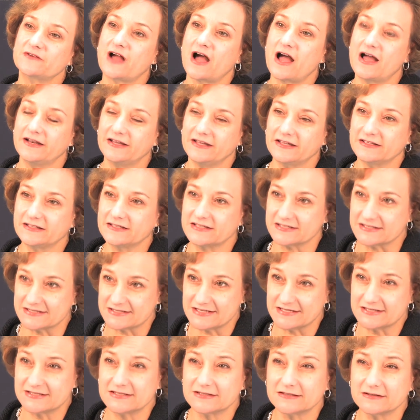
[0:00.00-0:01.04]
got
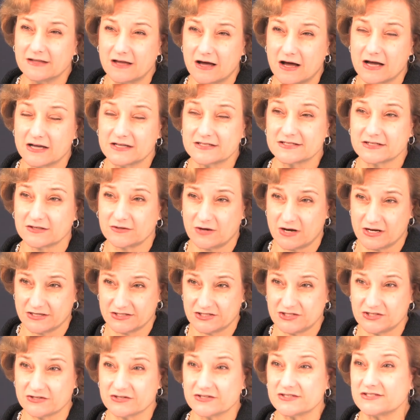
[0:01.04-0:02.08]
inconsistent laws
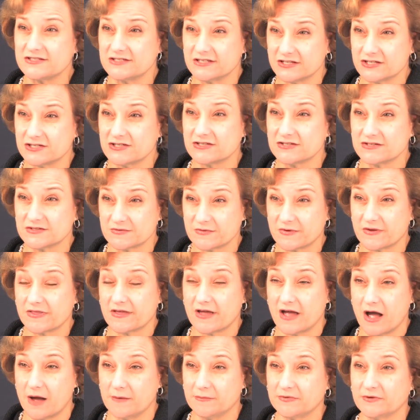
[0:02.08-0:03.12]
across jurisdictions where
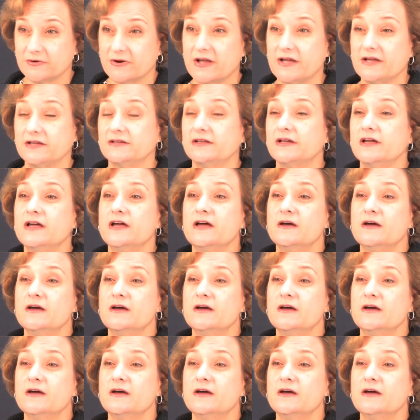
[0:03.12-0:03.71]
they operate,